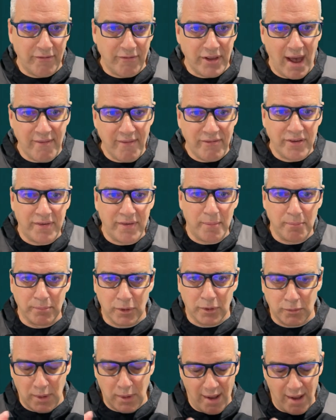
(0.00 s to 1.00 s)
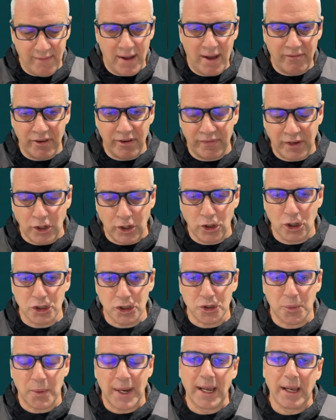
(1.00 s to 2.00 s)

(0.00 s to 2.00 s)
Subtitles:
everything goes away.